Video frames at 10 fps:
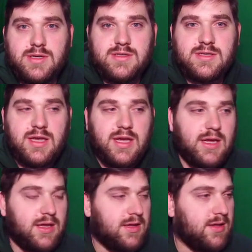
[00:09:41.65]

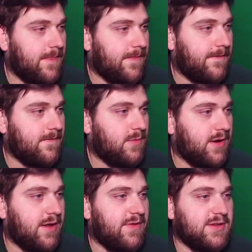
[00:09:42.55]
Sea,
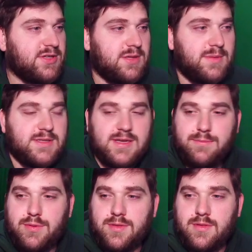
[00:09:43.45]
where he eventually meets
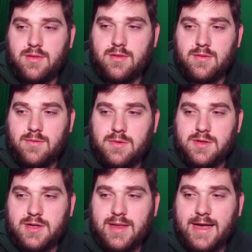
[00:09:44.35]
up with
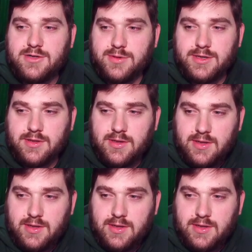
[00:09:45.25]
Galadriel.